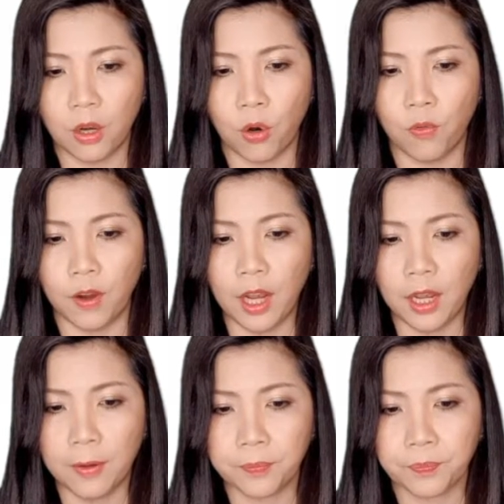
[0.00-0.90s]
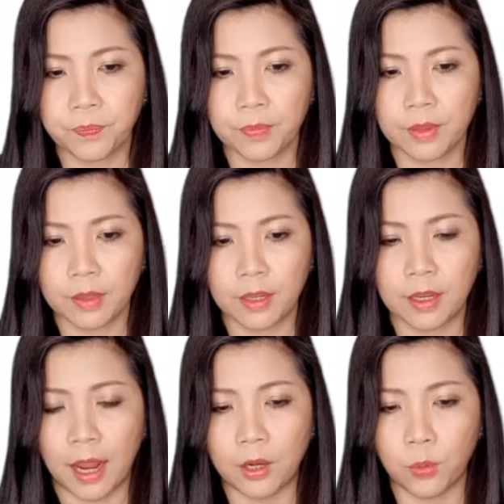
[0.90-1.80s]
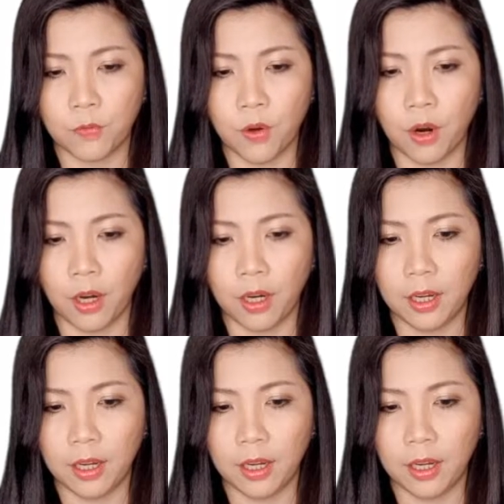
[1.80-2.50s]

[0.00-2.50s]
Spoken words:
over 9 over 4.